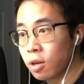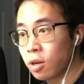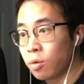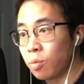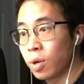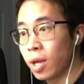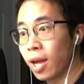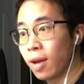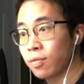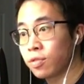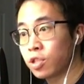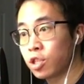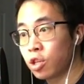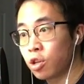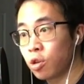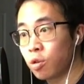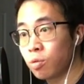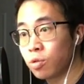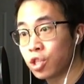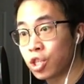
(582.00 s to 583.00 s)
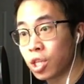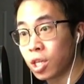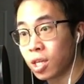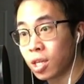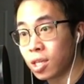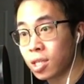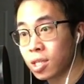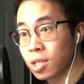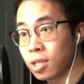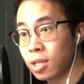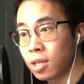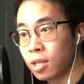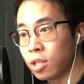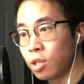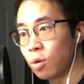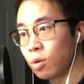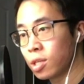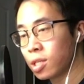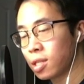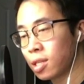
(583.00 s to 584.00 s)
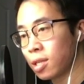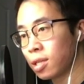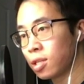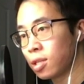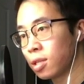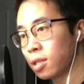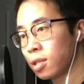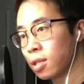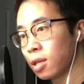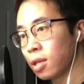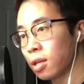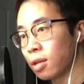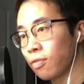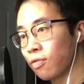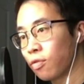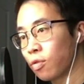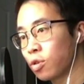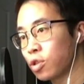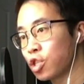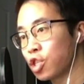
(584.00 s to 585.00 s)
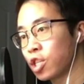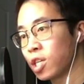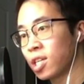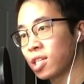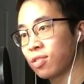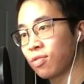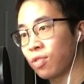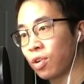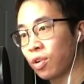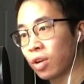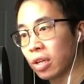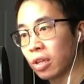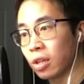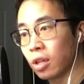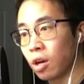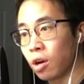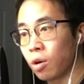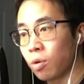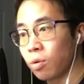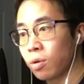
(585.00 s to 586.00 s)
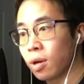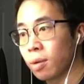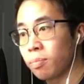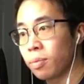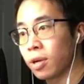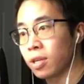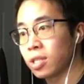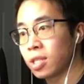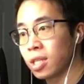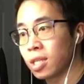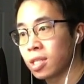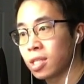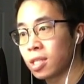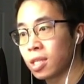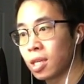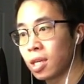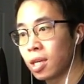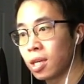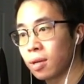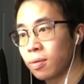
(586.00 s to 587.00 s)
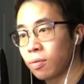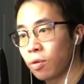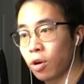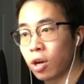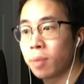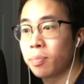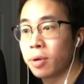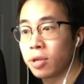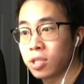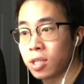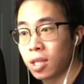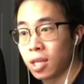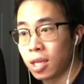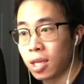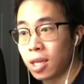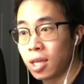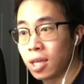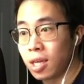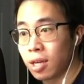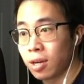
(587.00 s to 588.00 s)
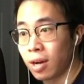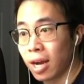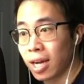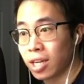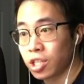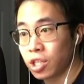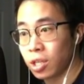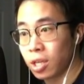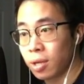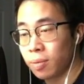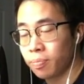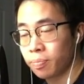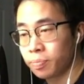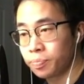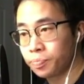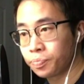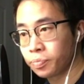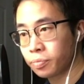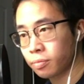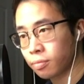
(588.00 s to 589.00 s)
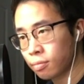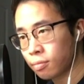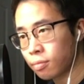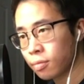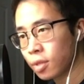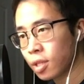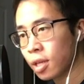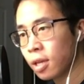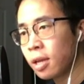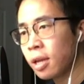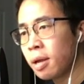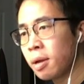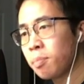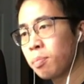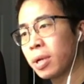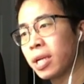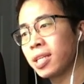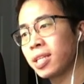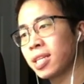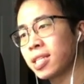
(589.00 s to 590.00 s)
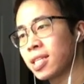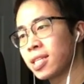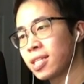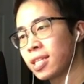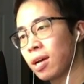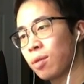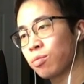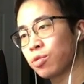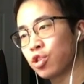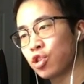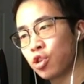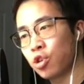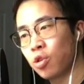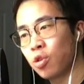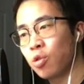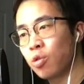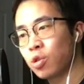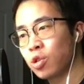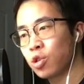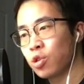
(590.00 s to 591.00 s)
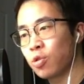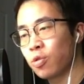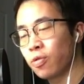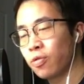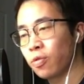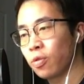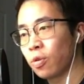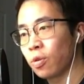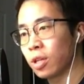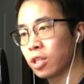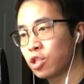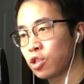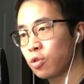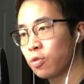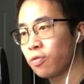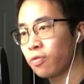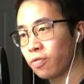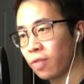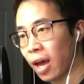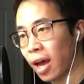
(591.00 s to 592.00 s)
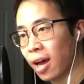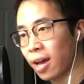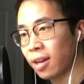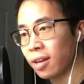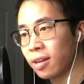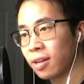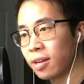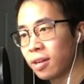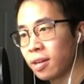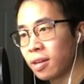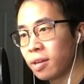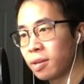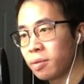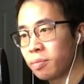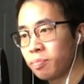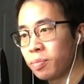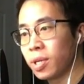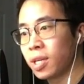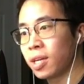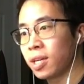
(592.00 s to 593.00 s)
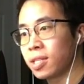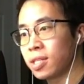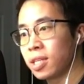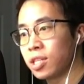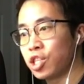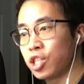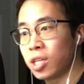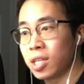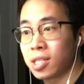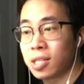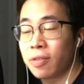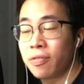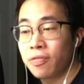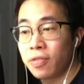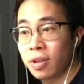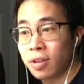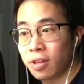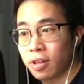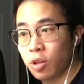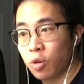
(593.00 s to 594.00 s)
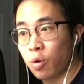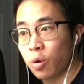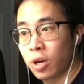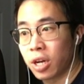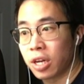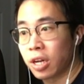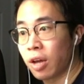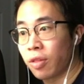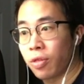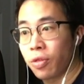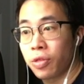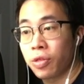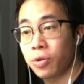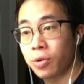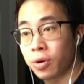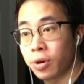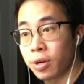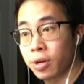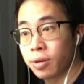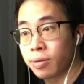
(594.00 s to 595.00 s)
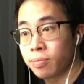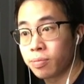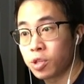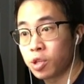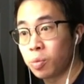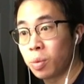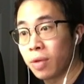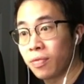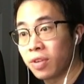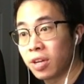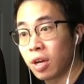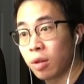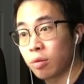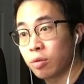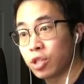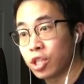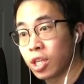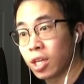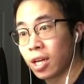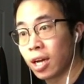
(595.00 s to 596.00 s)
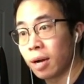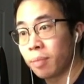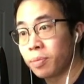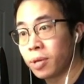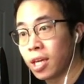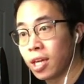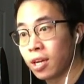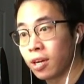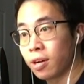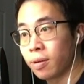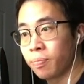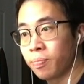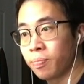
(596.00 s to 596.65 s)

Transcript: We have 2 Gs. Notice that the first G is very low compared to the C, or compared to the E here, actually. But it doesn't sound too, too full and too fat because the G is the fifth of the chord and not the third. So we have another G up here.